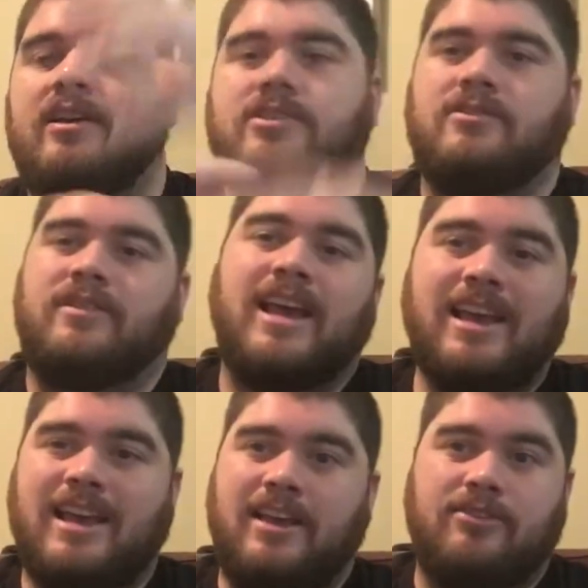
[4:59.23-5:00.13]
and so in
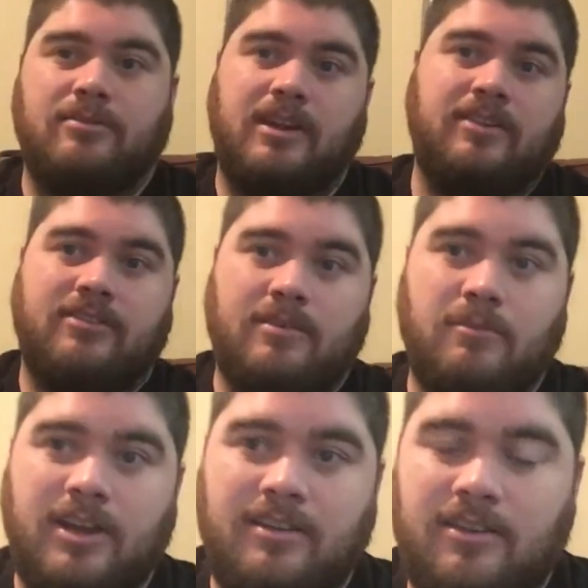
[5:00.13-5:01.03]
that case we need some
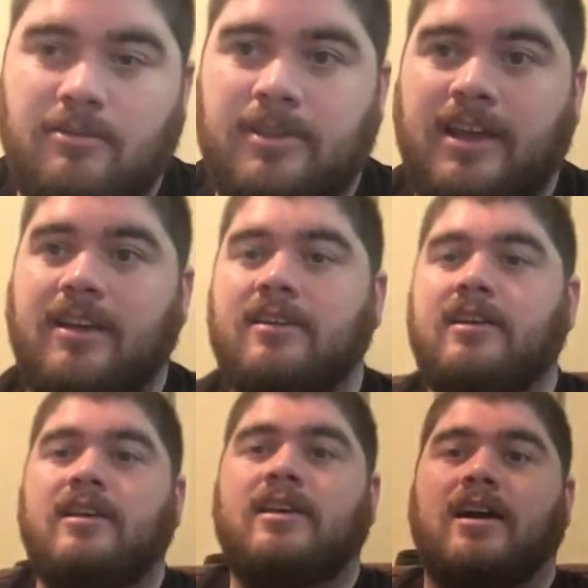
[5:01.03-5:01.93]
way to deal with that.
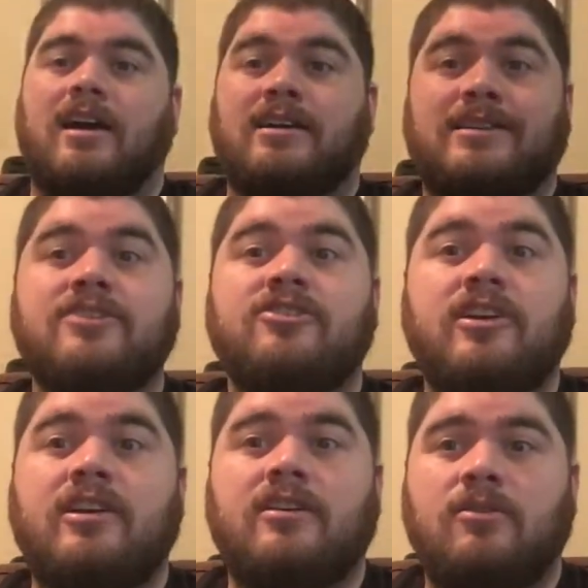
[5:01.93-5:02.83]

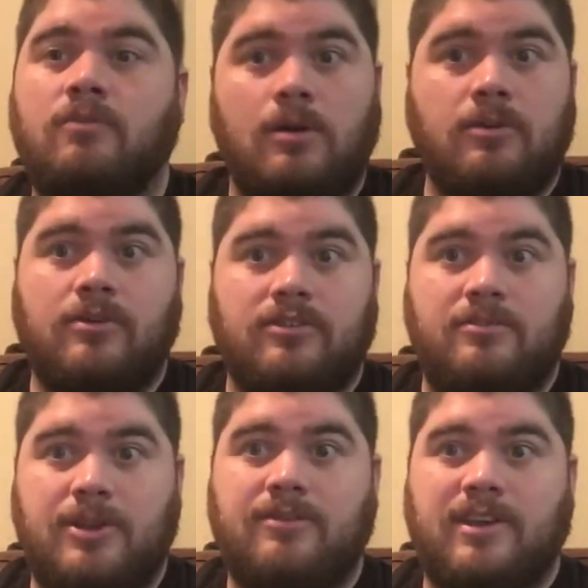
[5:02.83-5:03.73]
Essentially what we're going to
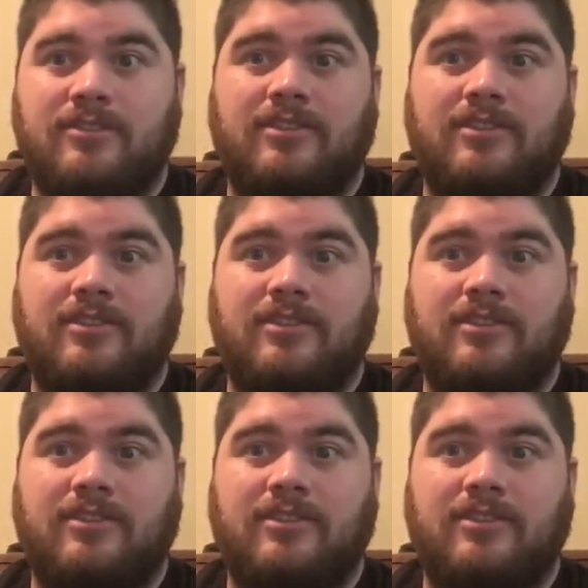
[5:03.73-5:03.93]
be doing is